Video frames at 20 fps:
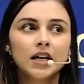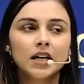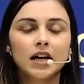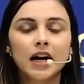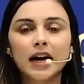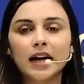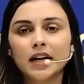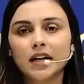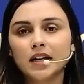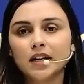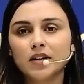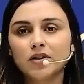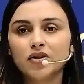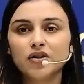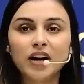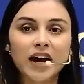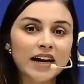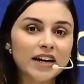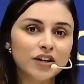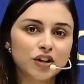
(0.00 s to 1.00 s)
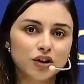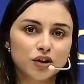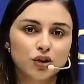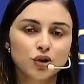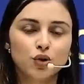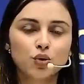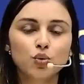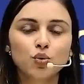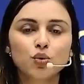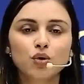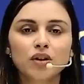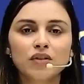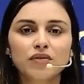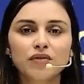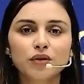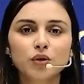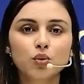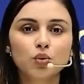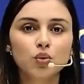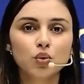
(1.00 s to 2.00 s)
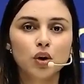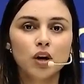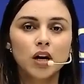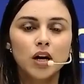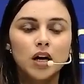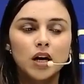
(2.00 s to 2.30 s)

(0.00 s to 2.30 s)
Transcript: I tried to give you